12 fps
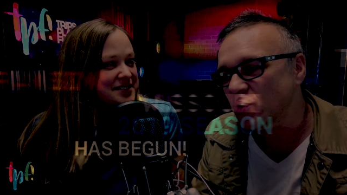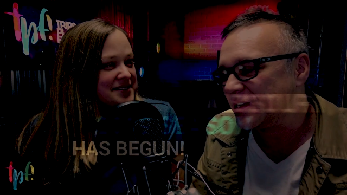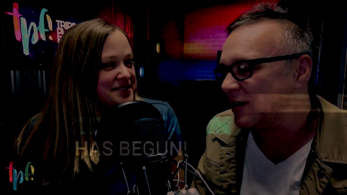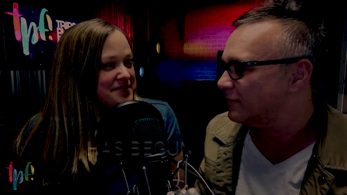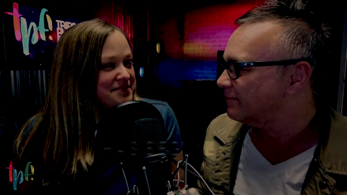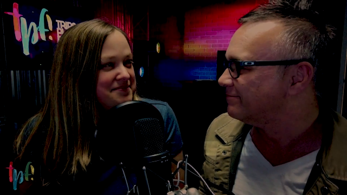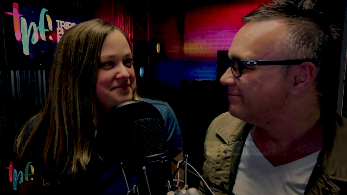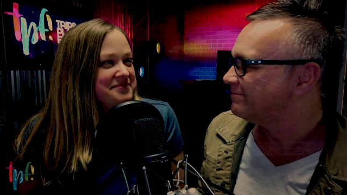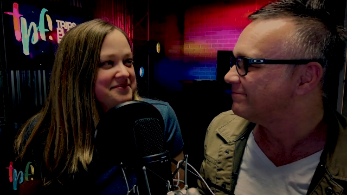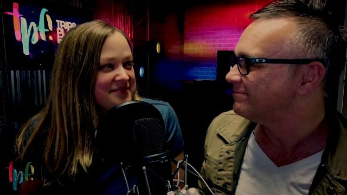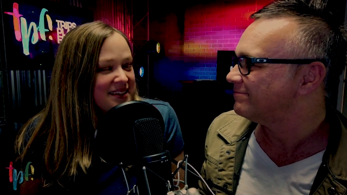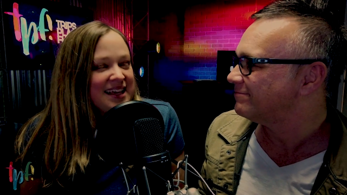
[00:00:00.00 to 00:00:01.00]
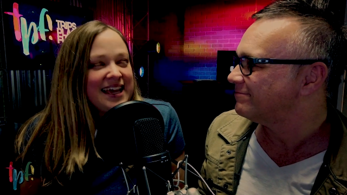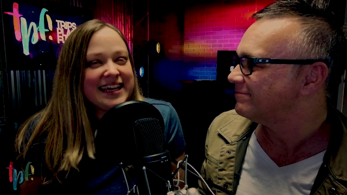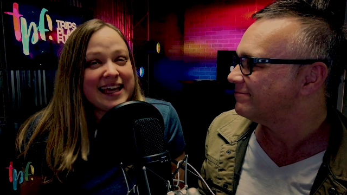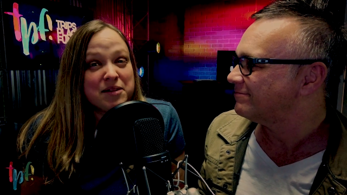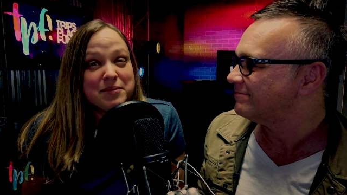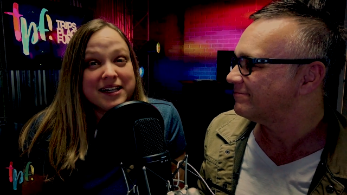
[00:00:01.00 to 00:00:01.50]
Speaker 1: a ghost town.
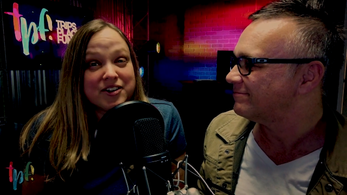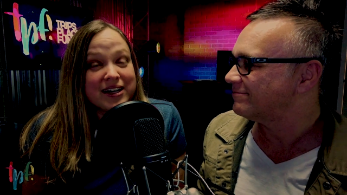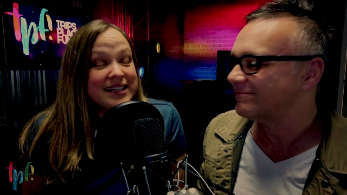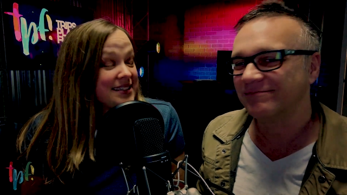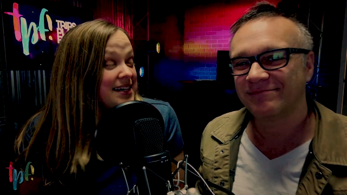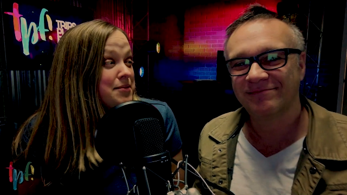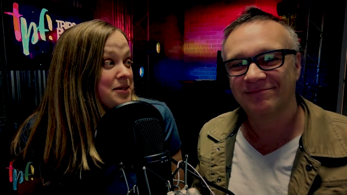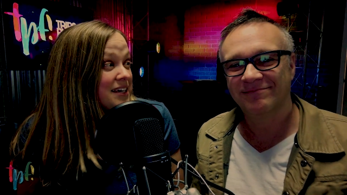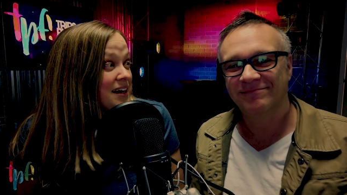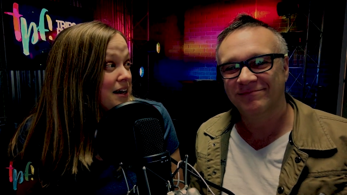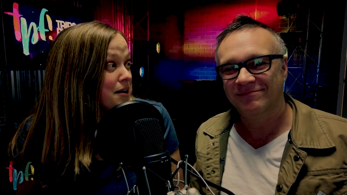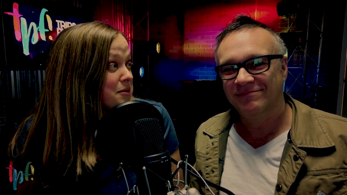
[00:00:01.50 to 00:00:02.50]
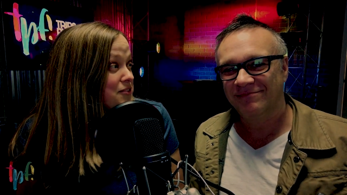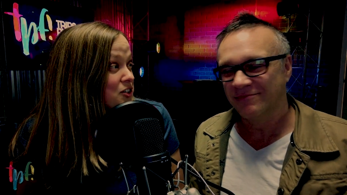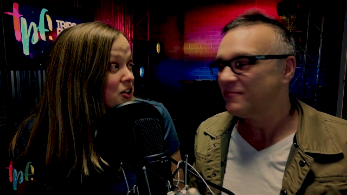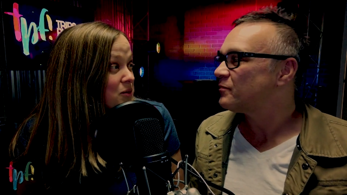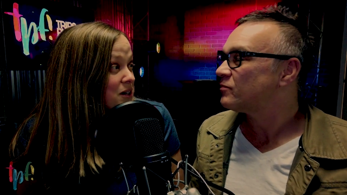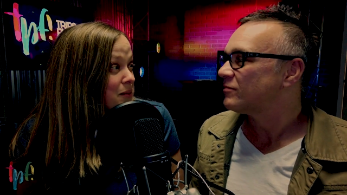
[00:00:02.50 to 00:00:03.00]
Speaker 2: It can be a great time to come if
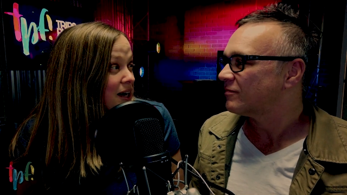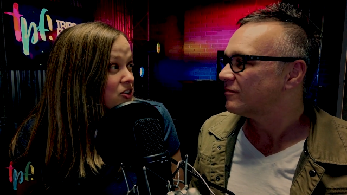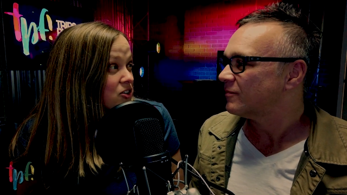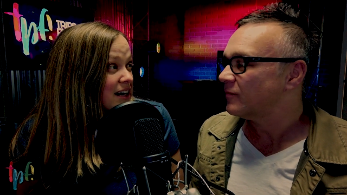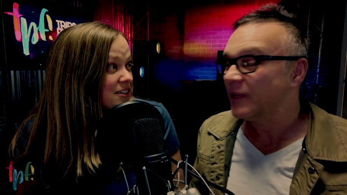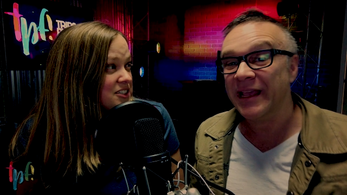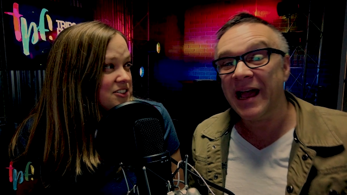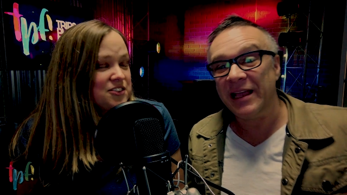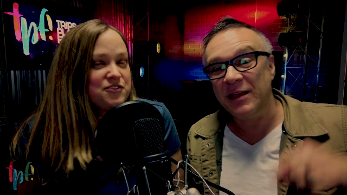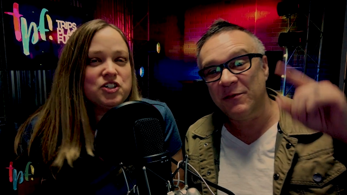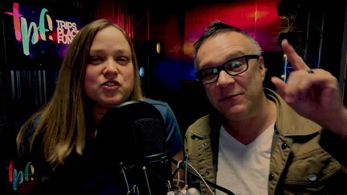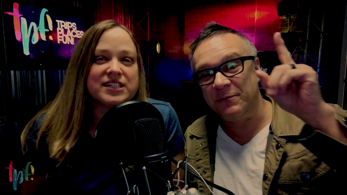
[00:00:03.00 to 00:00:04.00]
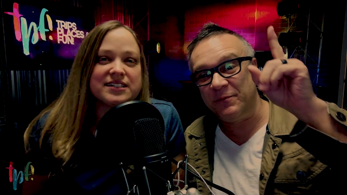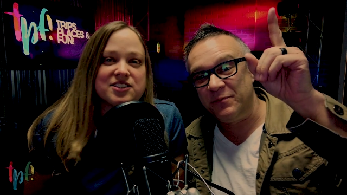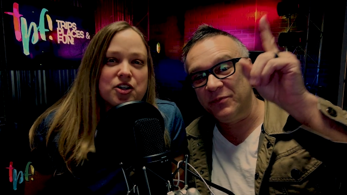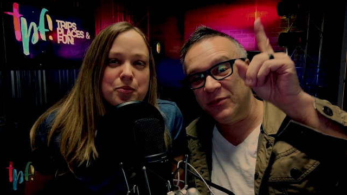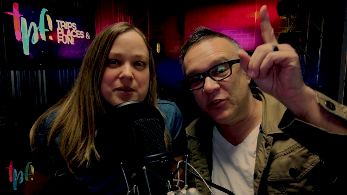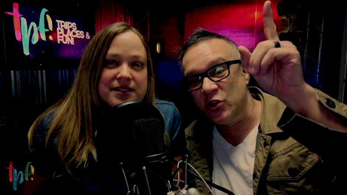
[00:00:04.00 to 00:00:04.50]
you don't want to battle crowds. There's yeah, a few
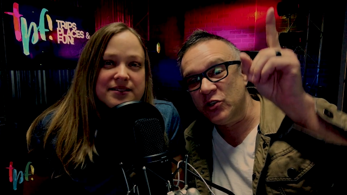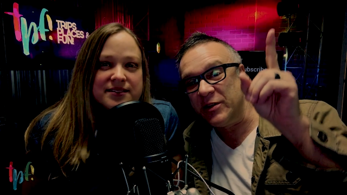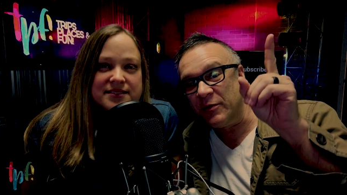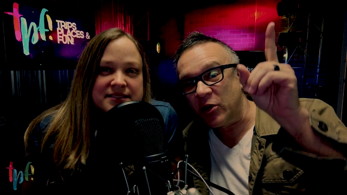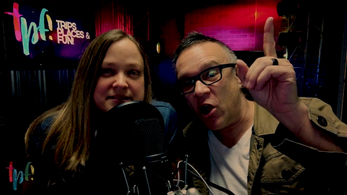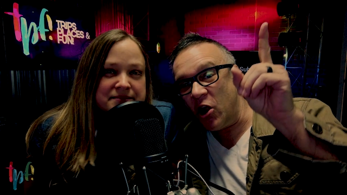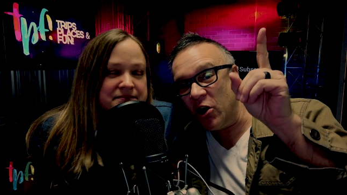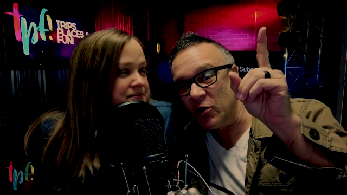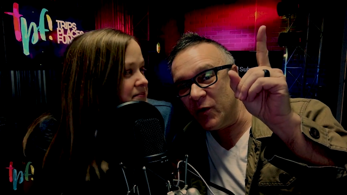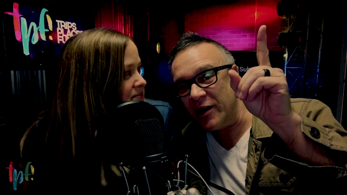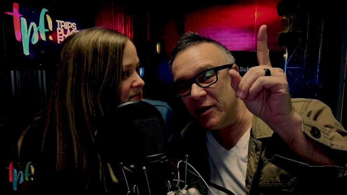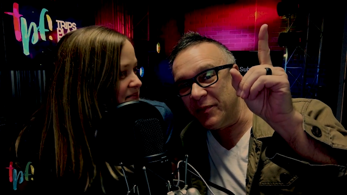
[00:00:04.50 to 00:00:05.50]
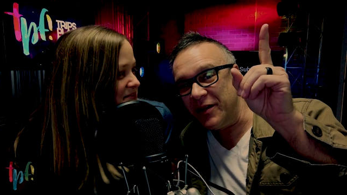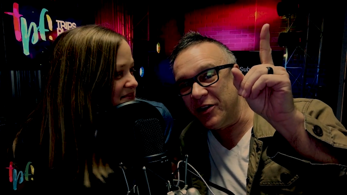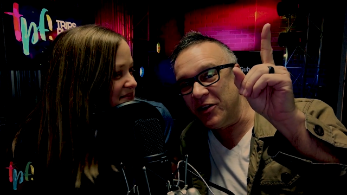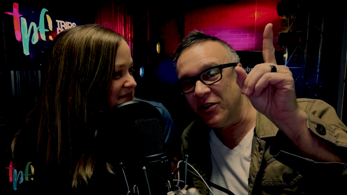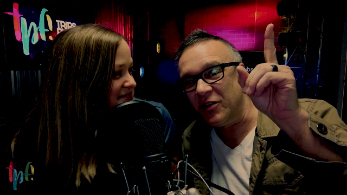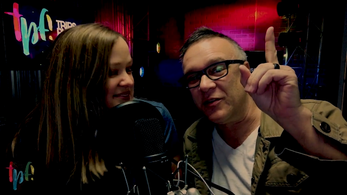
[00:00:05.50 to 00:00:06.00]
things open. There's a
Speaker 1: card right up
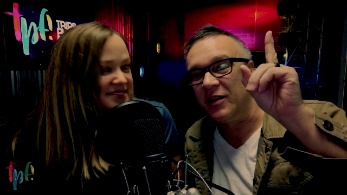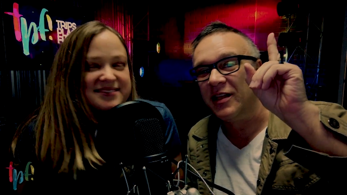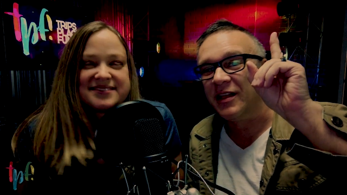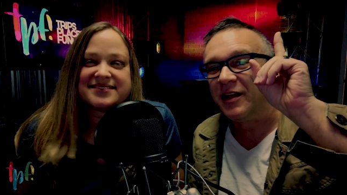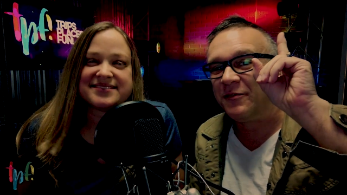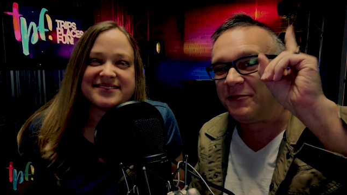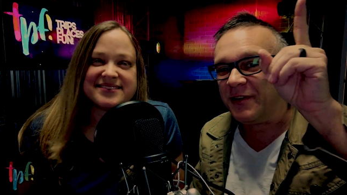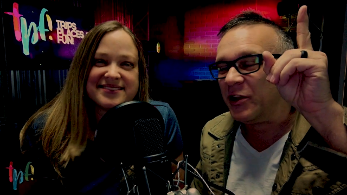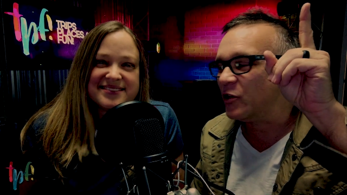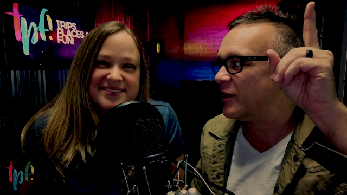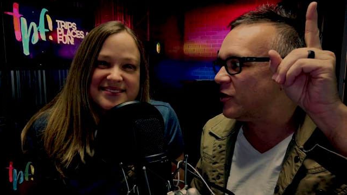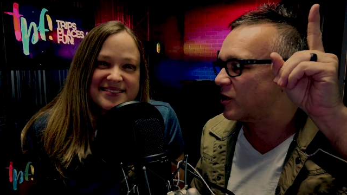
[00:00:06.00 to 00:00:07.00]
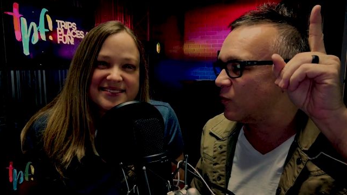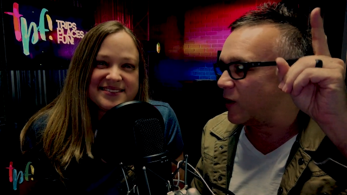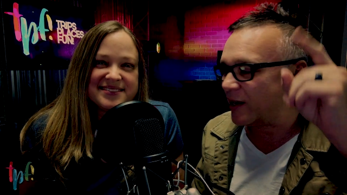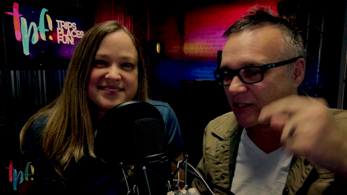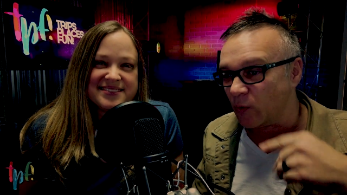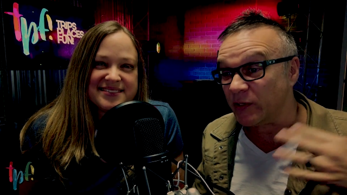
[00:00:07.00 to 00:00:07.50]
here, a video that you can
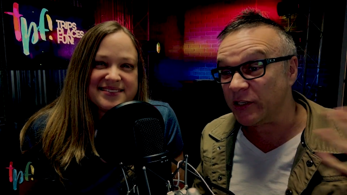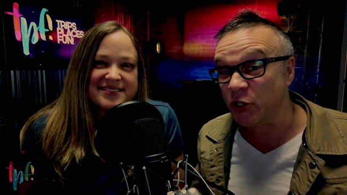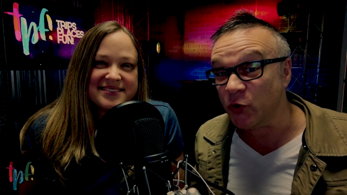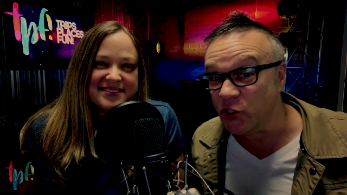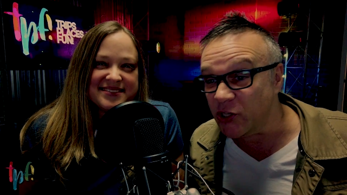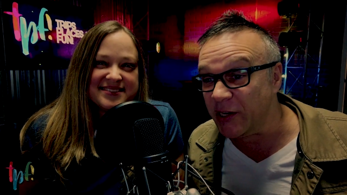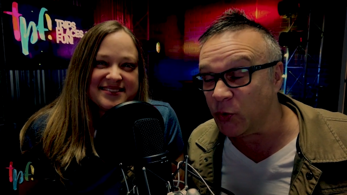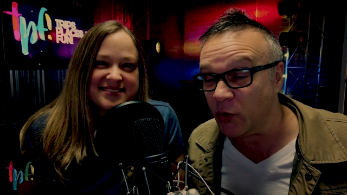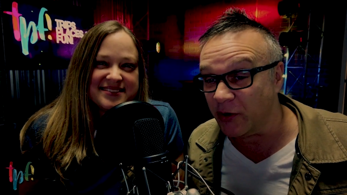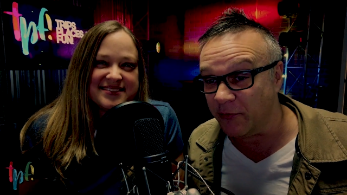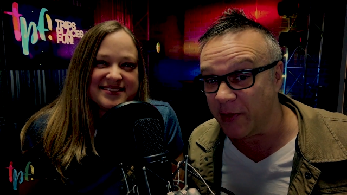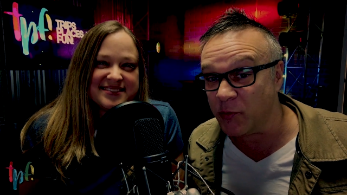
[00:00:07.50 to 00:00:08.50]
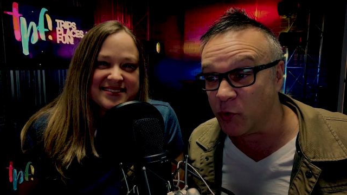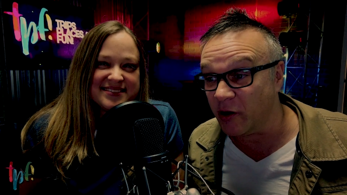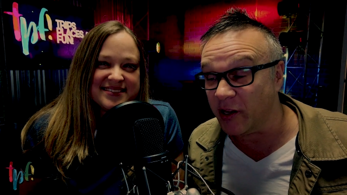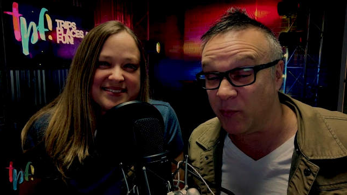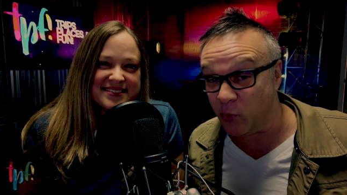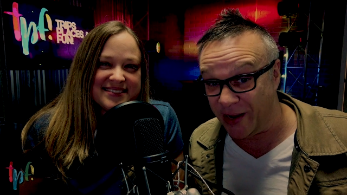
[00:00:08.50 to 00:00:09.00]
watch on what to do in January and
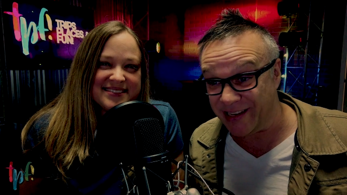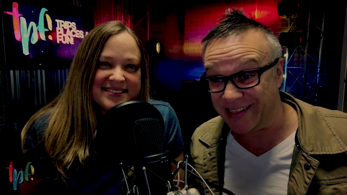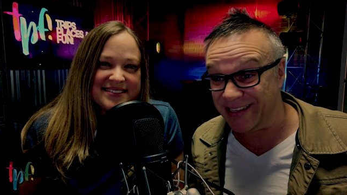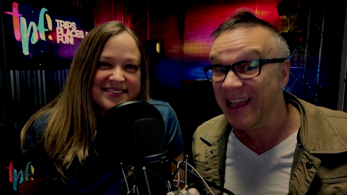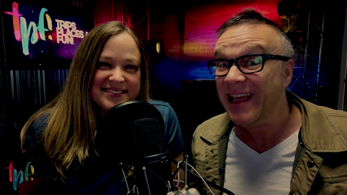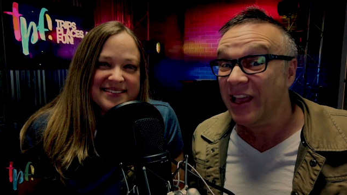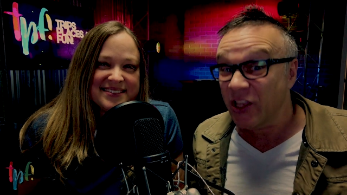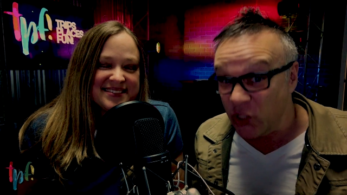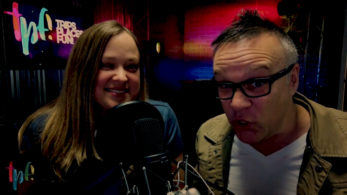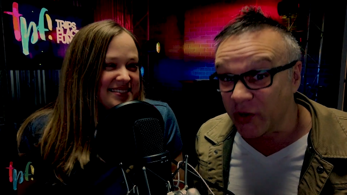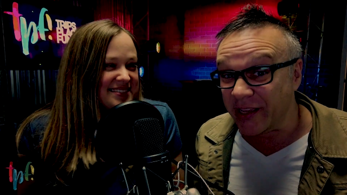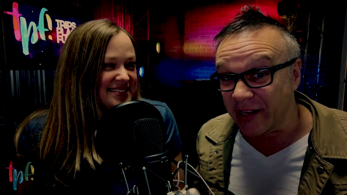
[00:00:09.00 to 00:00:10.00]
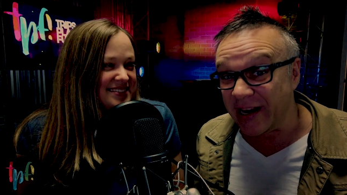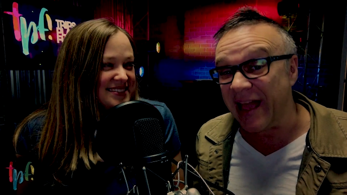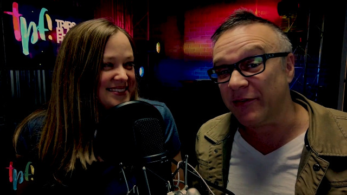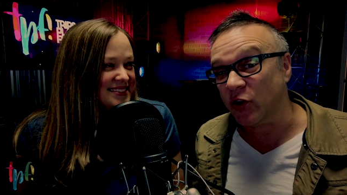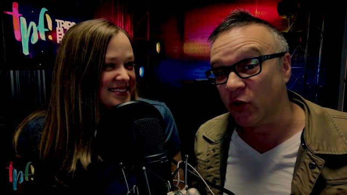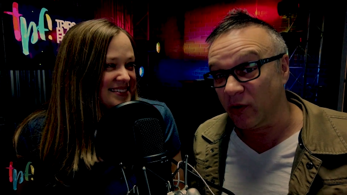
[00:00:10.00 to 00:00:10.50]
February in Branson. You can
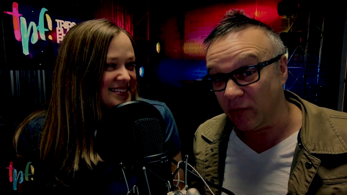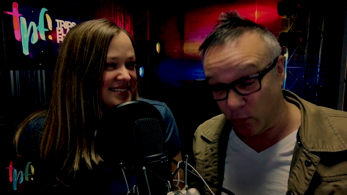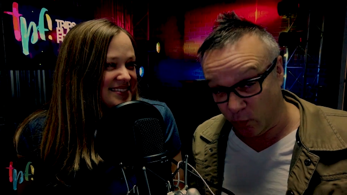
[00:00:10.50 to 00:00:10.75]
have a